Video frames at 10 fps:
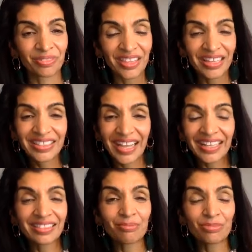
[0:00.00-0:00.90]
They
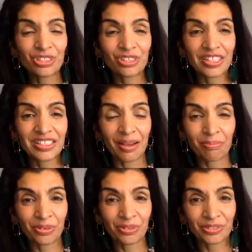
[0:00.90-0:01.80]
take them to the
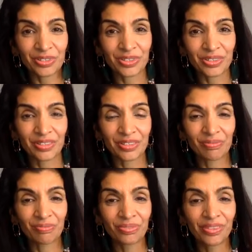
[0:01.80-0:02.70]
temples,
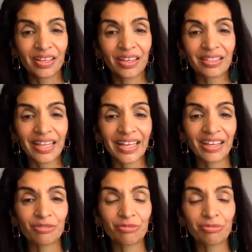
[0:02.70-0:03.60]
they
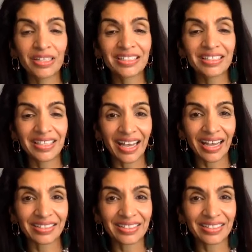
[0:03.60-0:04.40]
hit reset